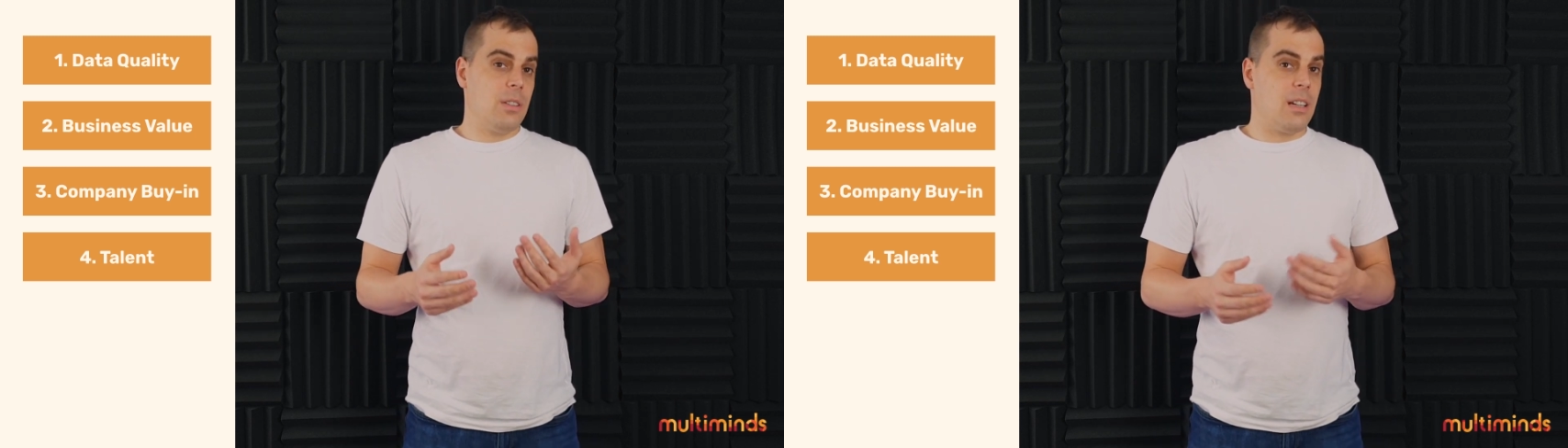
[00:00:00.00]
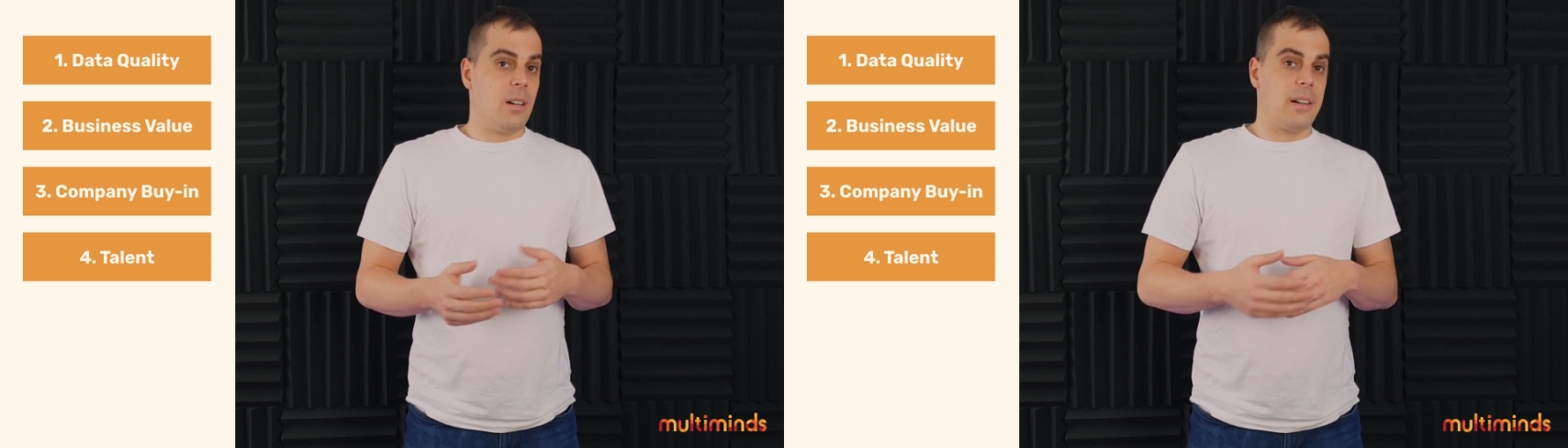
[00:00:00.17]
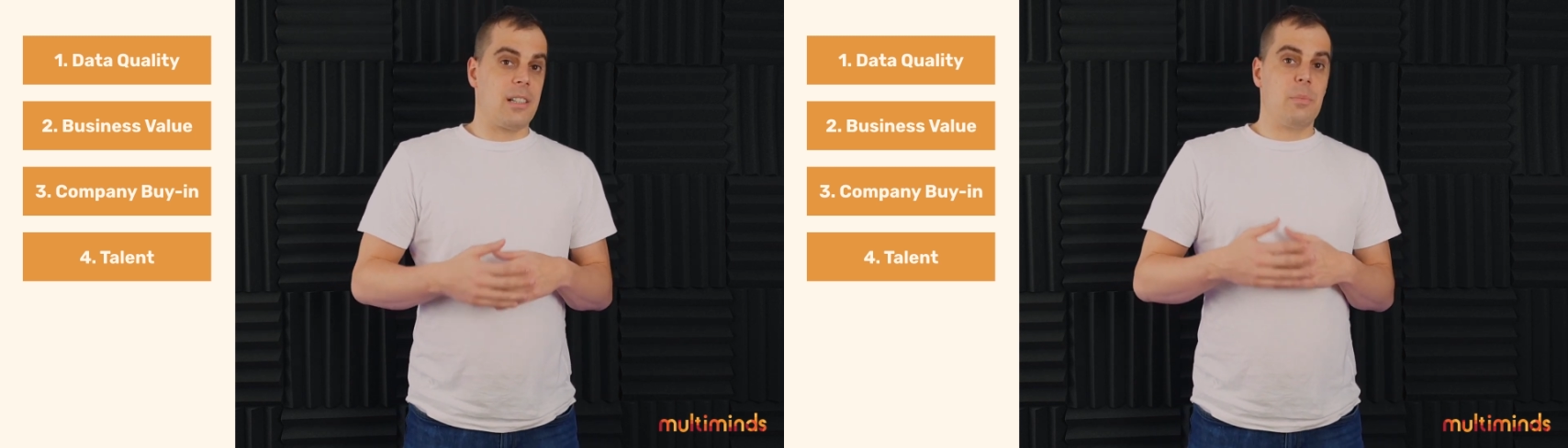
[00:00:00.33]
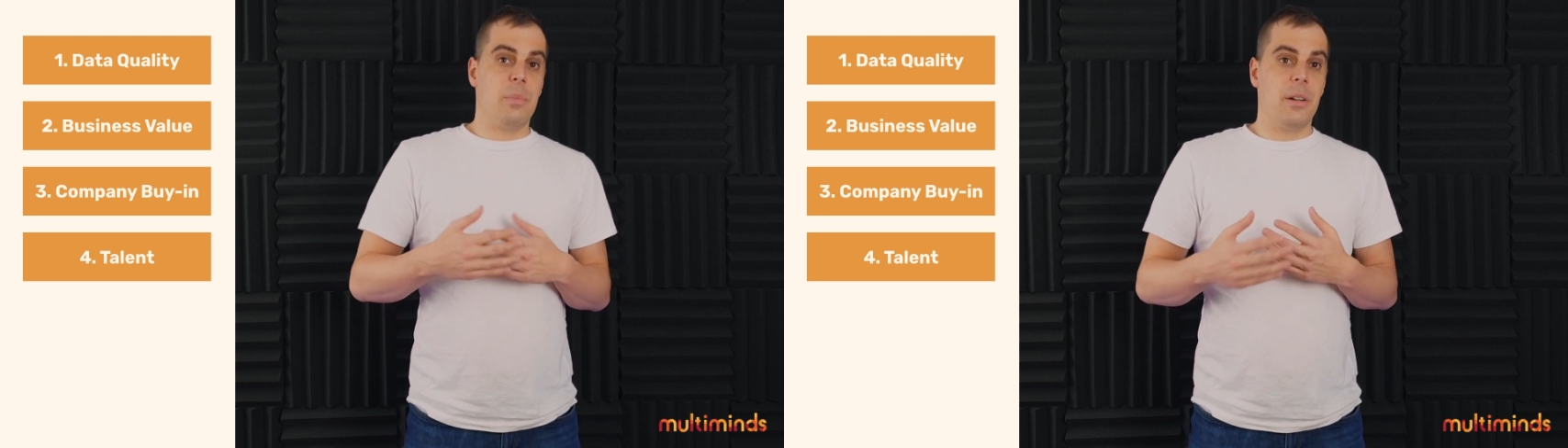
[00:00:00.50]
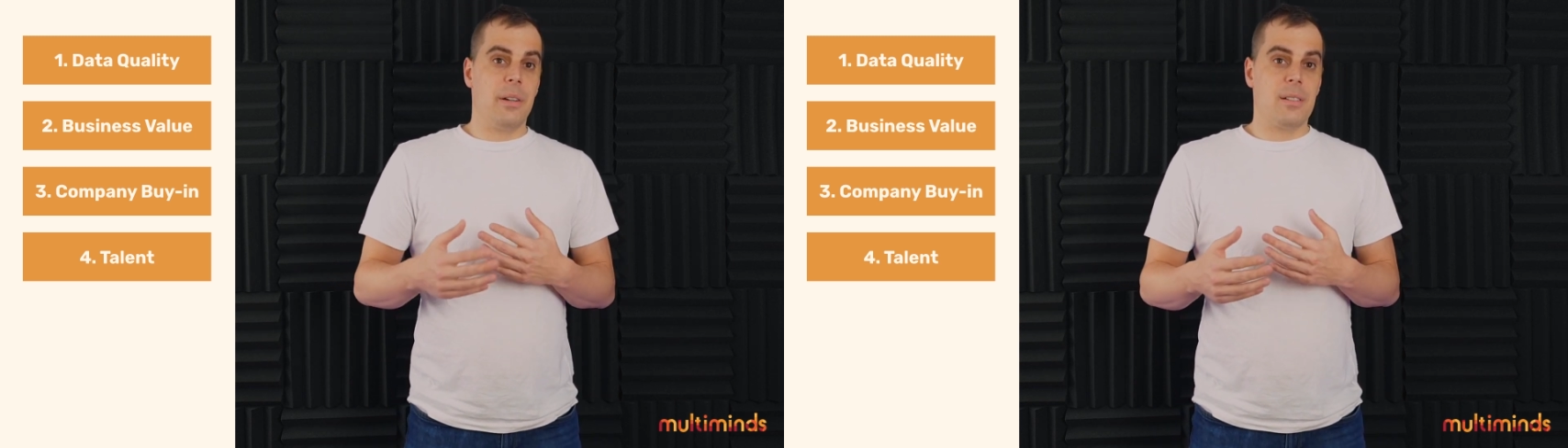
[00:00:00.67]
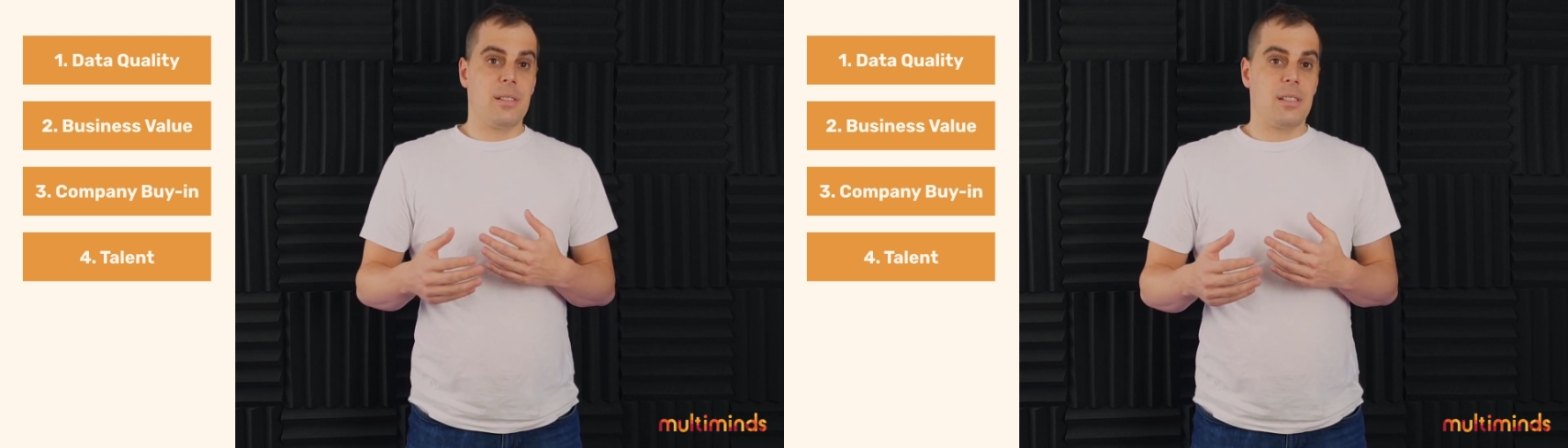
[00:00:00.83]
that are
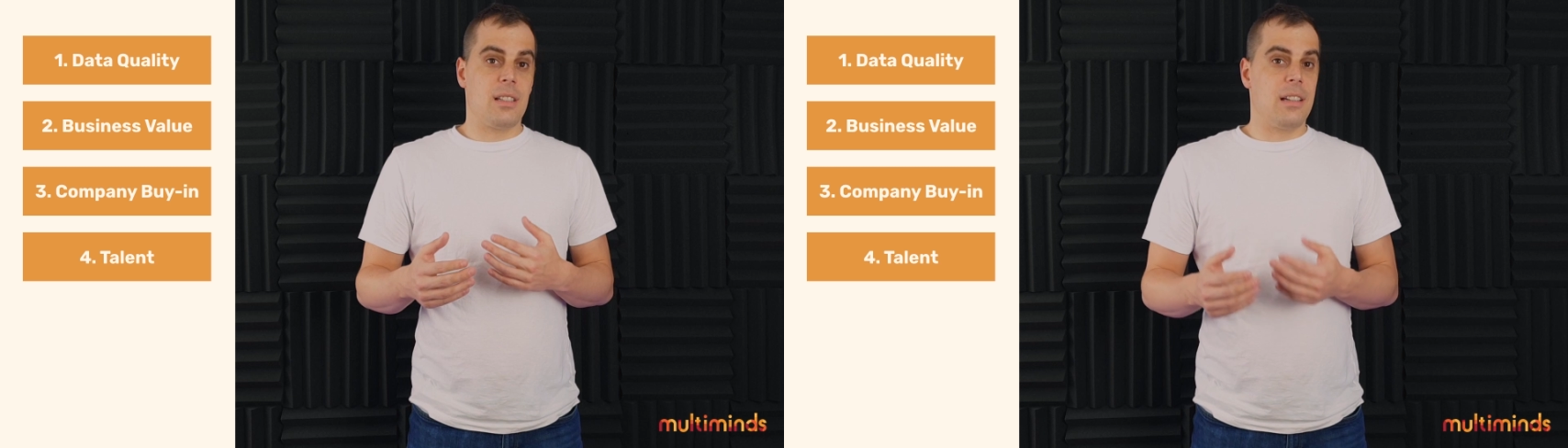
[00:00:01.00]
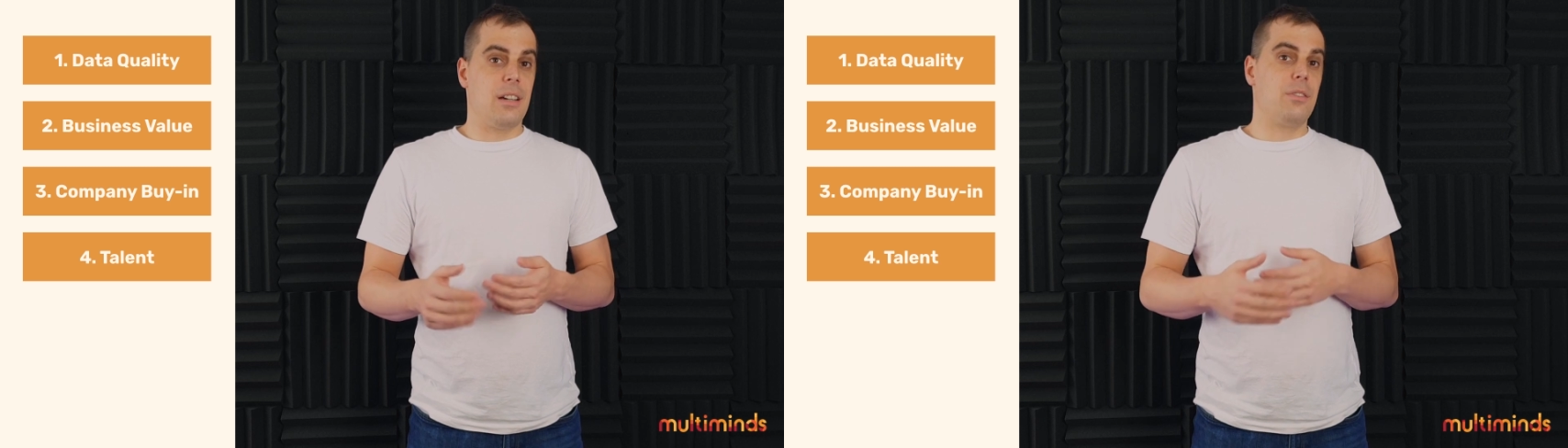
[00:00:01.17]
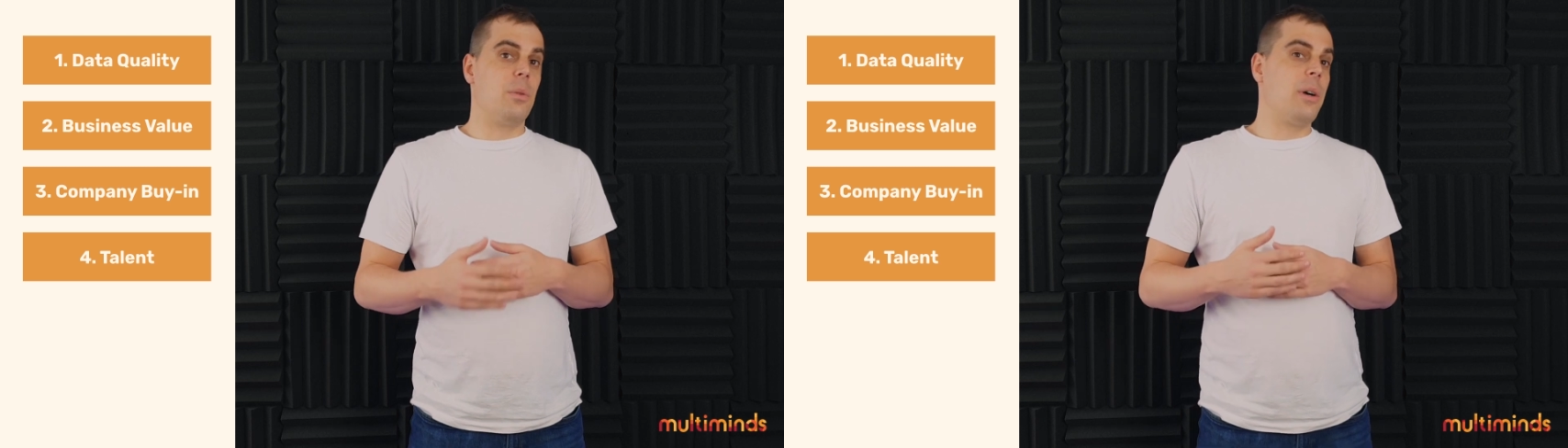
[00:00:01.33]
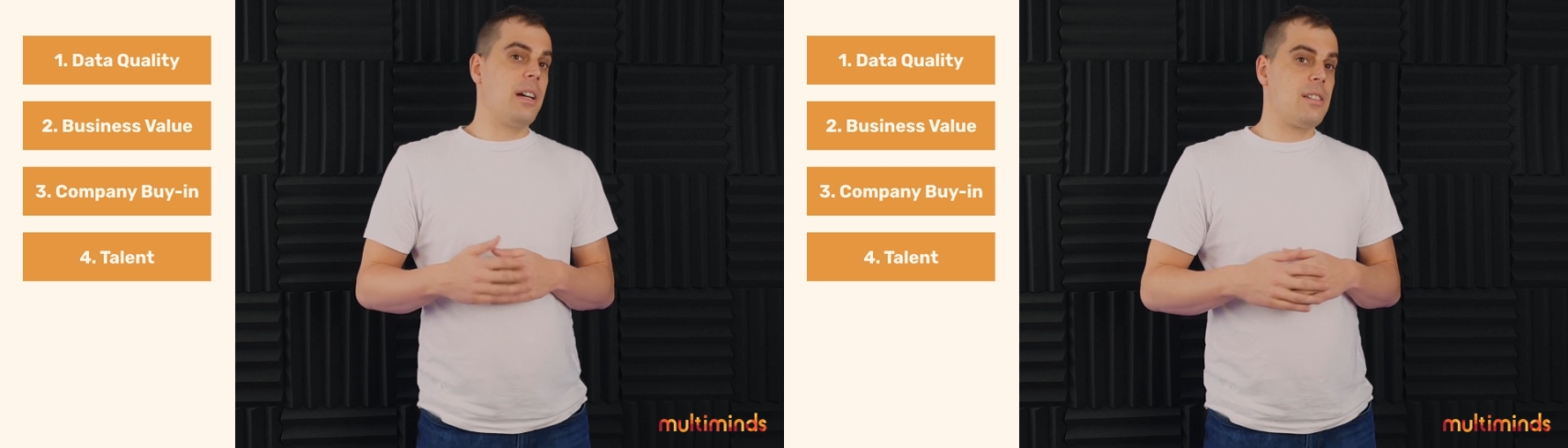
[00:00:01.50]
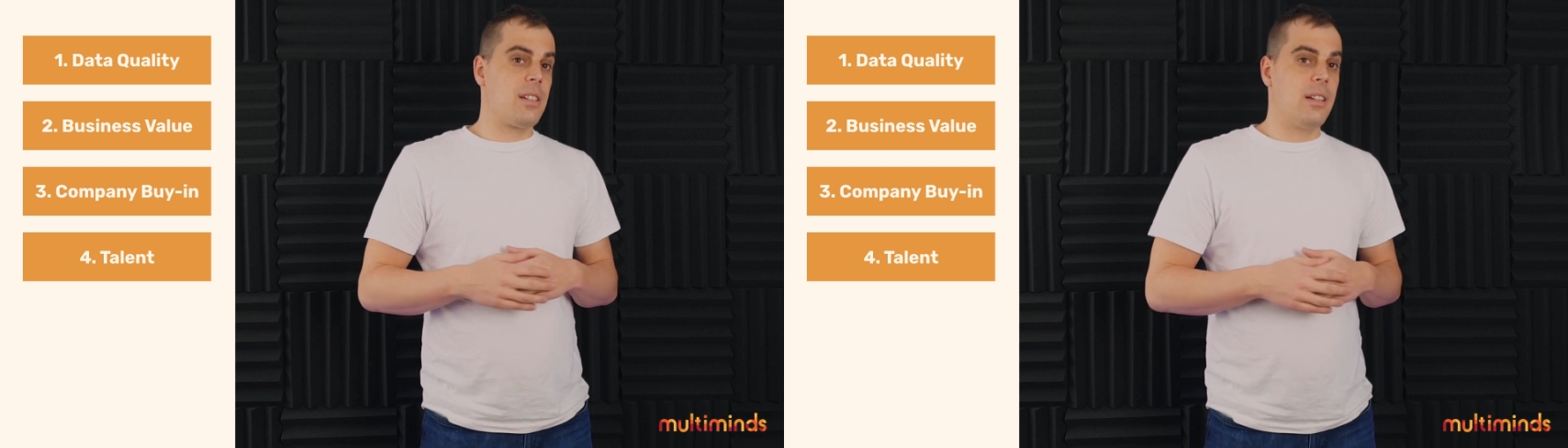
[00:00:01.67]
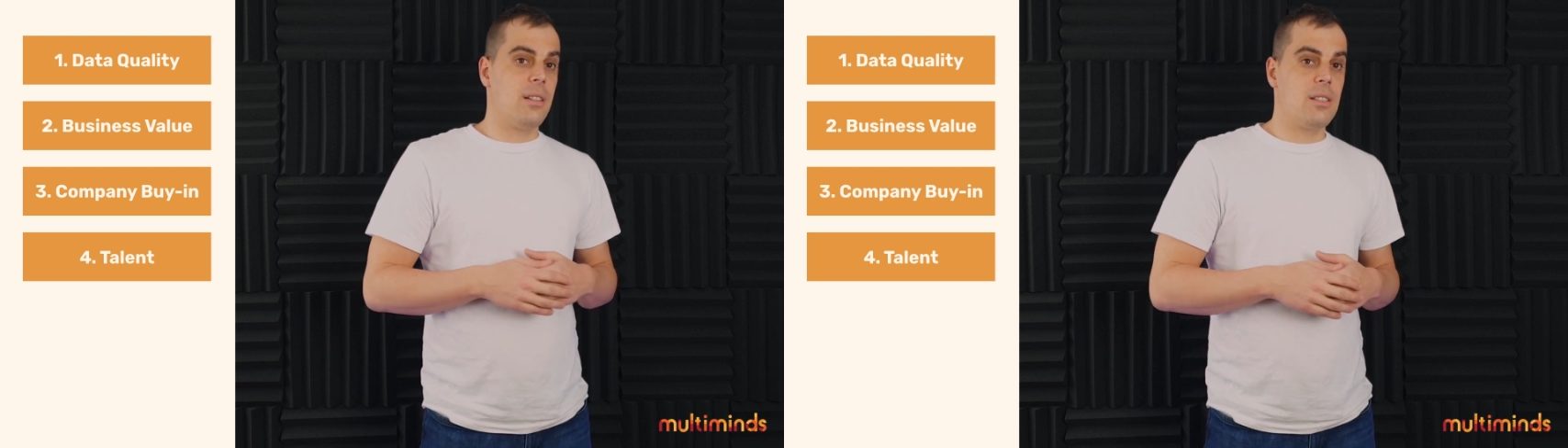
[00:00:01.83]
experienced and have the right
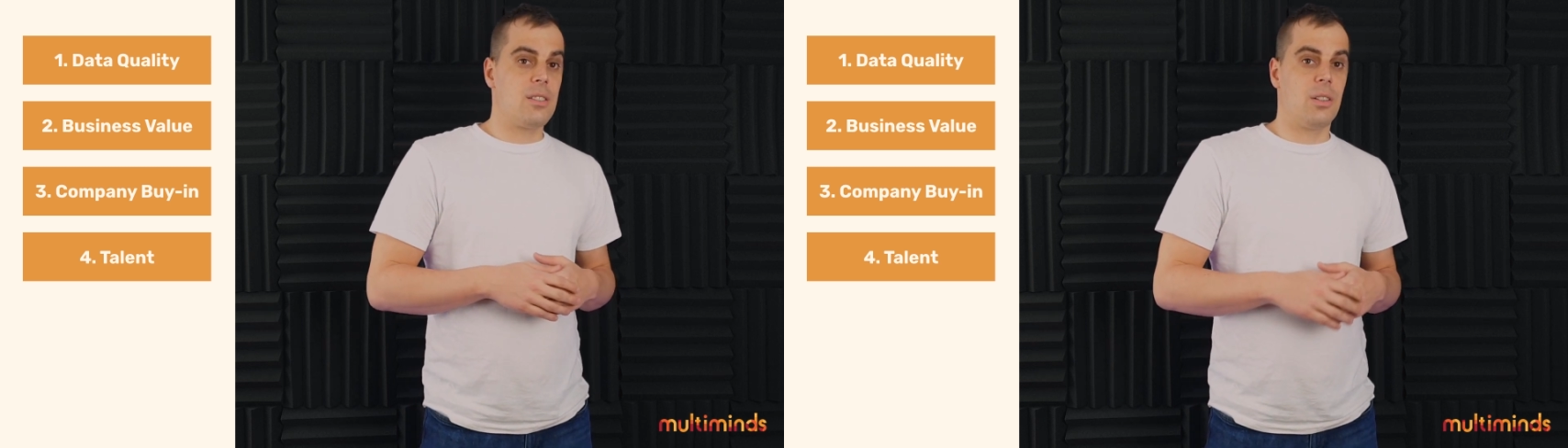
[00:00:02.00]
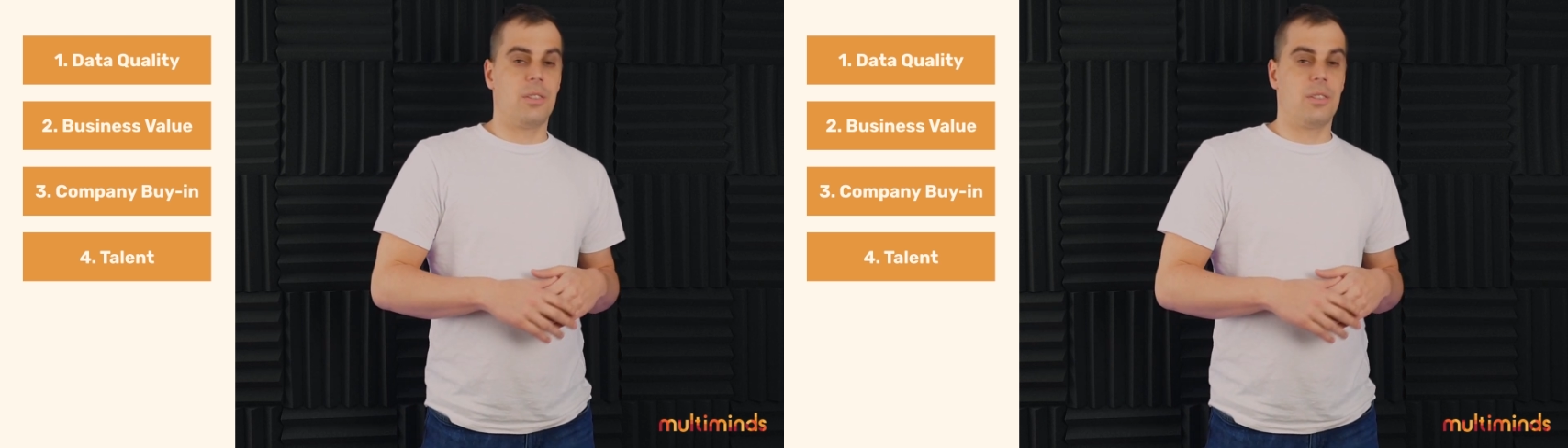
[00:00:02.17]
skills